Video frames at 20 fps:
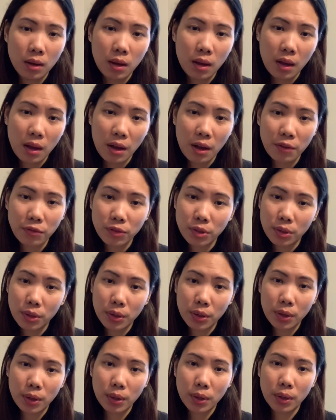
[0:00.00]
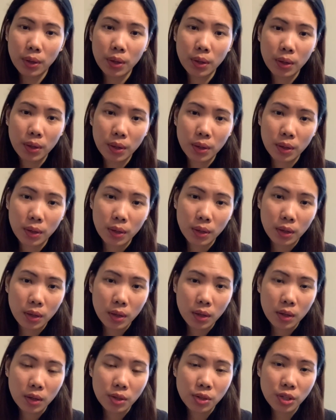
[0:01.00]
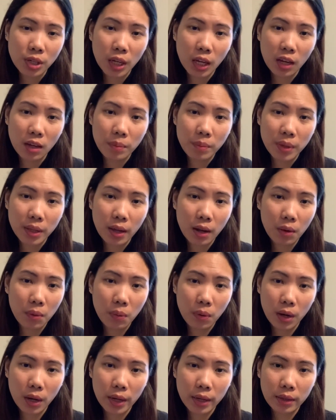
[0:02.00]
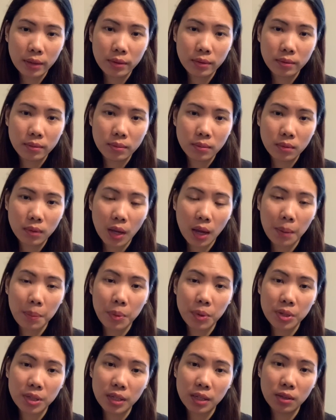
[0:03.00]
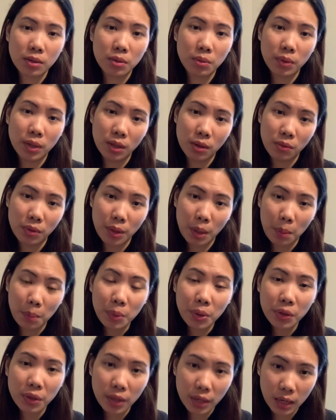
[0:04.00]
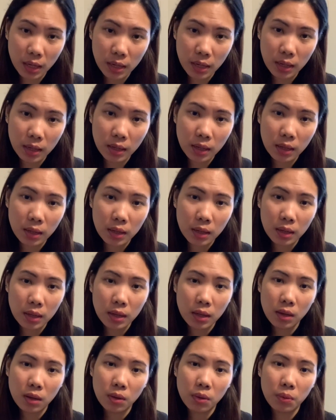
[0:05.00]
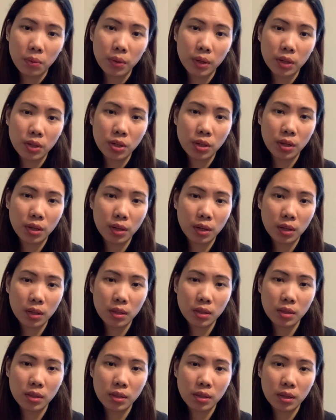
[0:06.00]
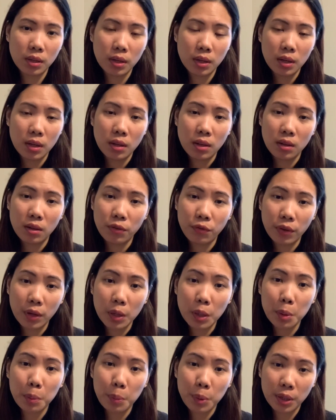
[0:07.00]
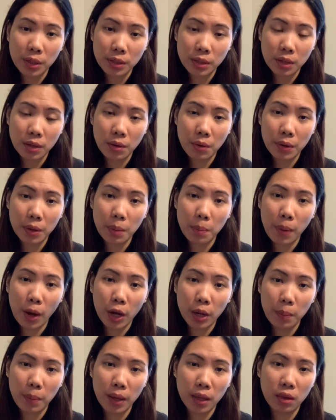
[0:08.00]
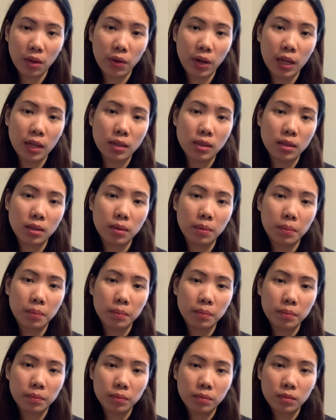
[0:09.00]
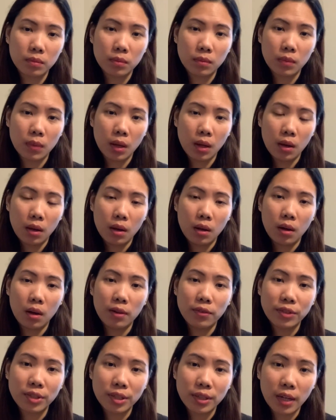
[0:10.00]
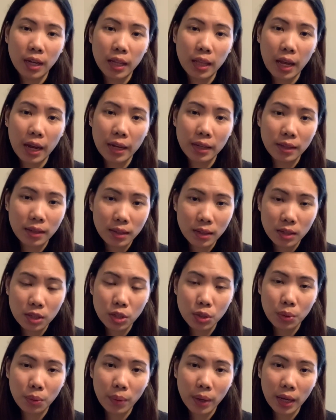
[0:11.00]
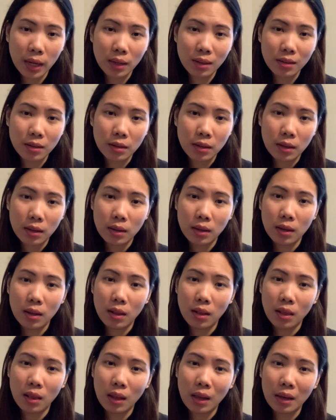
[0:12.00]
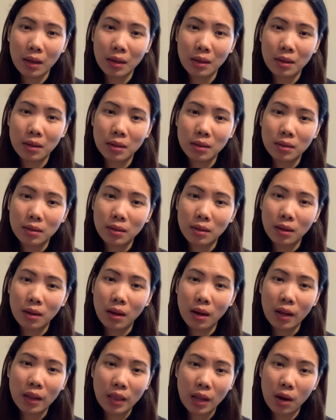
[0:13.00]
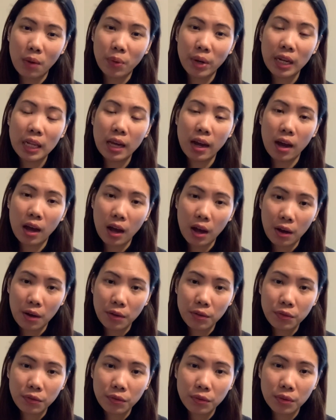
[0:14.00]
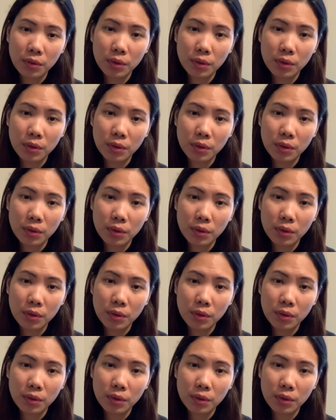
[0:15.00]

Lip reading: After she gave me that one, I proceed to window number 3, which is the fingerprinting or the biometrics. After that, I needed to wait like an hour and a half